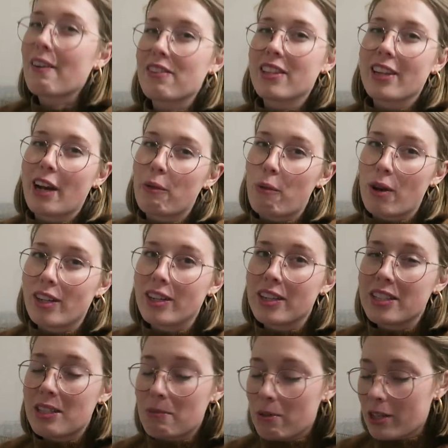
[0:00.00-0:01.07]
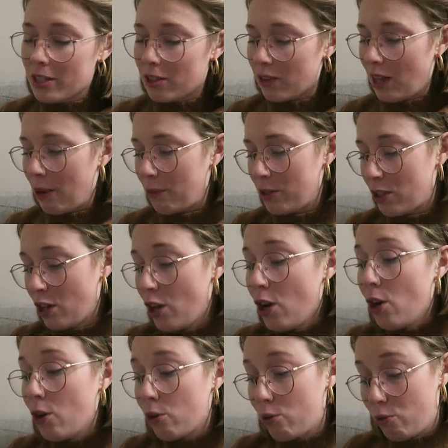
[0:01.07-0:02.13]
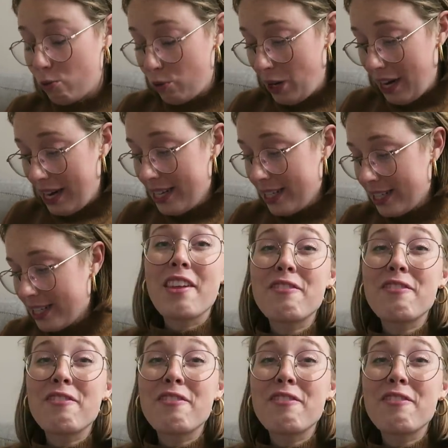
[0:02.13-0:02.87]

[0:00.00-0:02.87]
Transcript: everything I wanted it to be. So that was great.